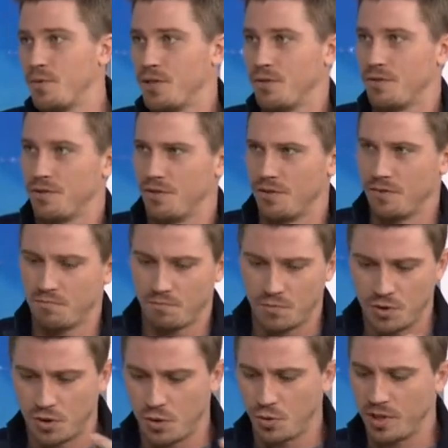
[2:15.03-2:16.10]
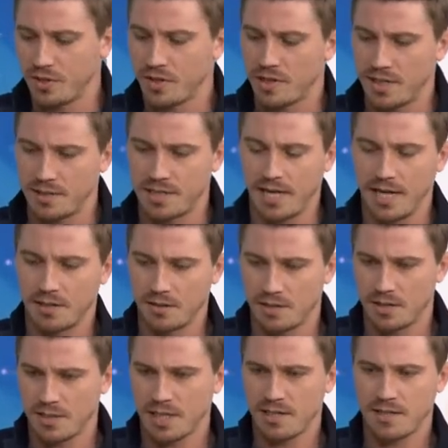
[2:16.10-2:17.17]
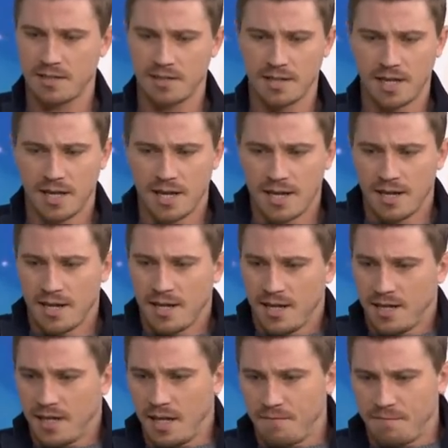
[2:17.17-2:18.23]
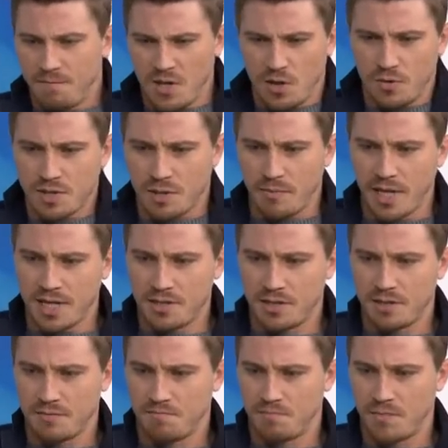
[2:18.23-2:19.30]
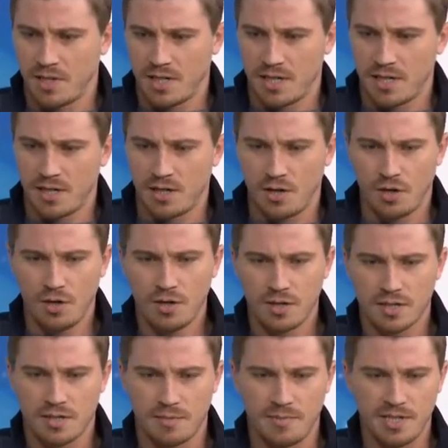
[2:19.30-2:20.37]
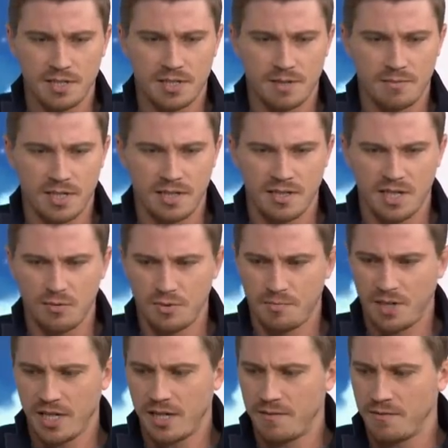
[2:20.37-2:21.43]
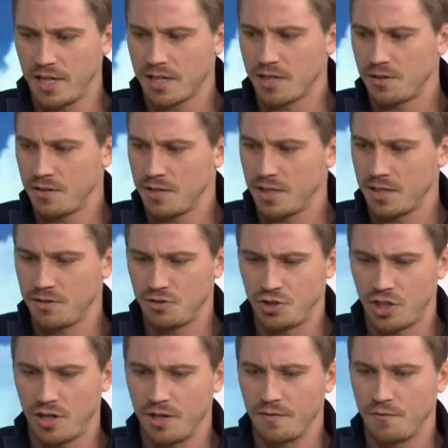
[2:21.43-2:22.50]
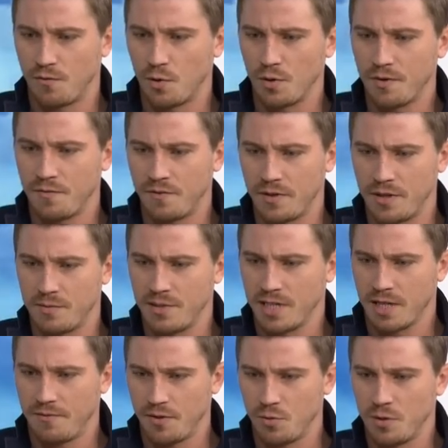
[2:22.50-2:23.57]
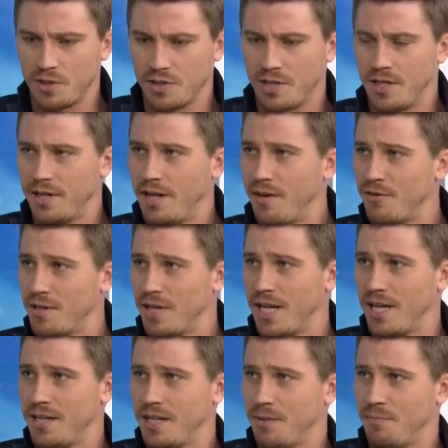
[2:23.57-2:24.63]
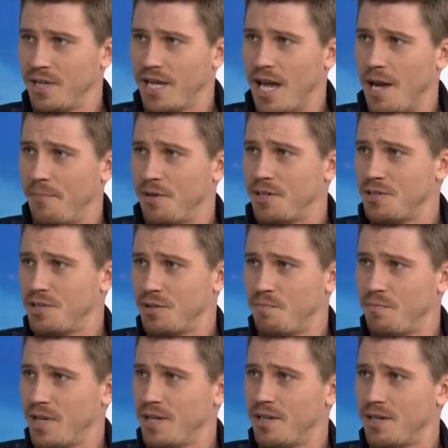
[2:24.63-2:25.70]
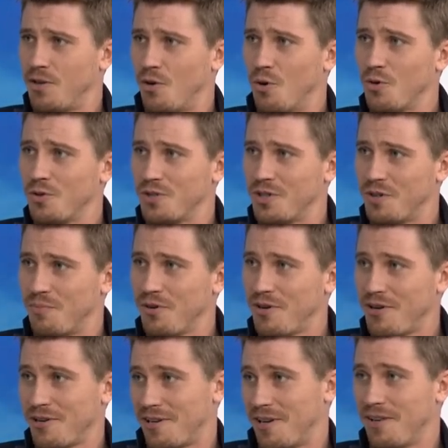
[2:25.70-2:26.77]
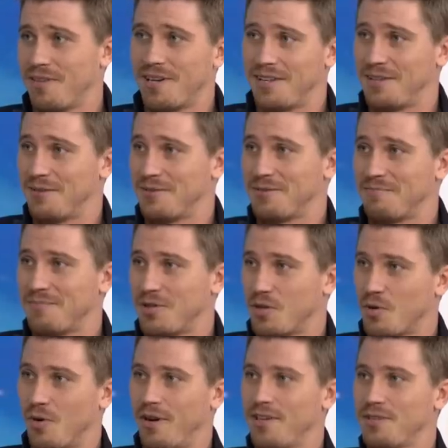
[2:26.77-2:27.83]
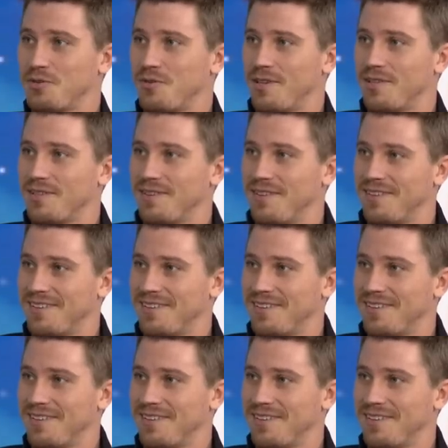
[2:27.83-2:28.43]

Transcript: we're doing a new twist on Tiger Lily, and and I've always imagined uh, Hook to be somebody that would be out of like an early John Ford film. Like if he wasn't on Neverland, mm -hmm. he'd be happier just being on a horse on the prairie. And I thought that was quite interesting. Give